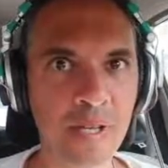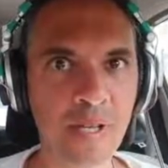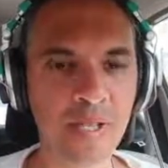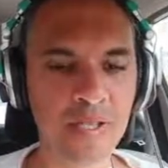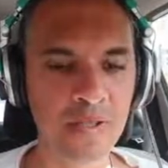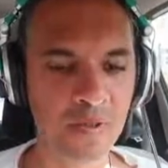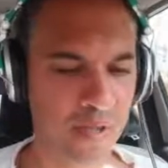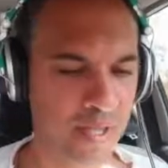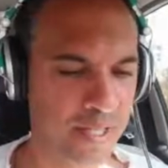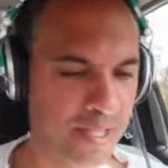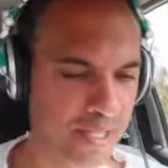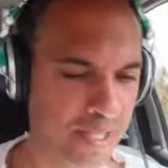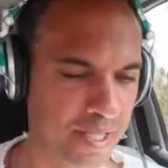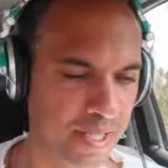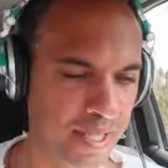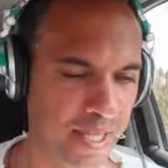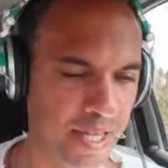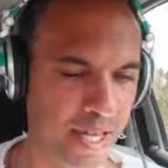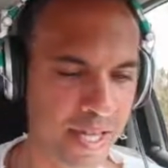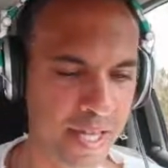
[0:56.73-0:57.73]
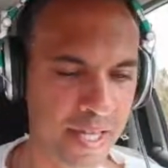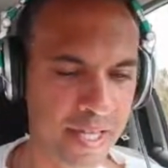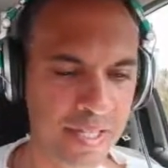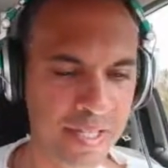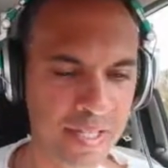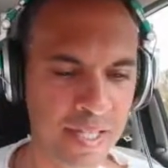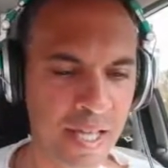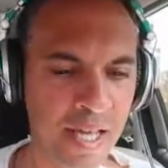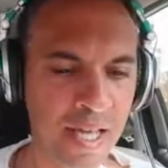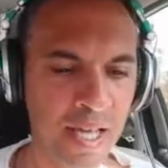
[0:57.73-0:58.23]
So this is the
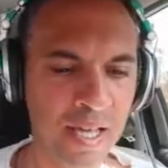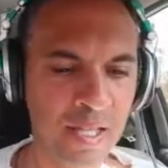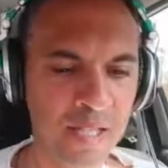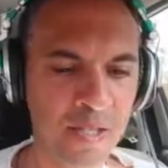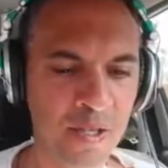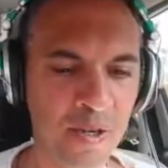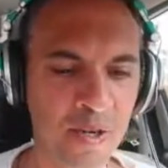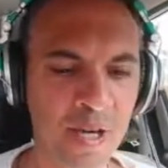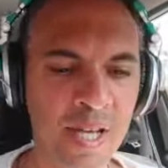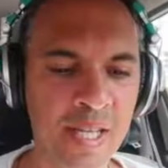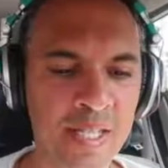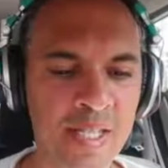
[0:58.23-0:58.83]
case. So